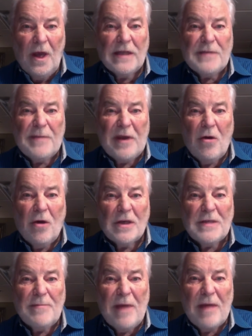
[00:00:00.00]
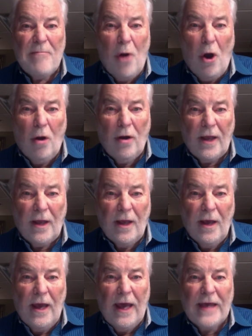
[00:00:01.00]
It's because my party
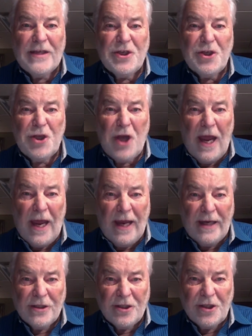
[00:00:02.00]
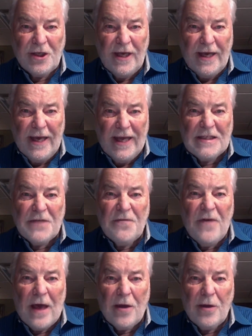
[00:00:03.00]
has changed its
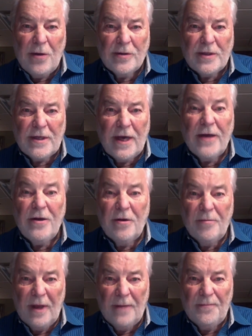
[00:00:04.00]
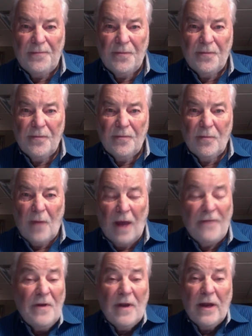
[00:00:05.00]
values under me. I
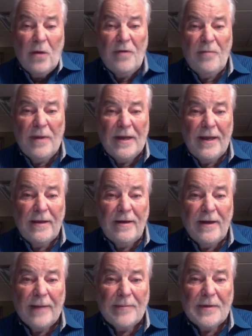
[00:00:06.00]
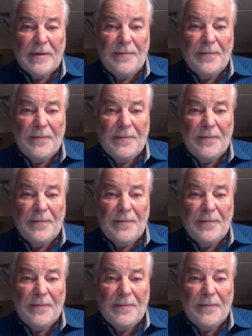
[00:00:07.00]
feel like we've been kidnapped.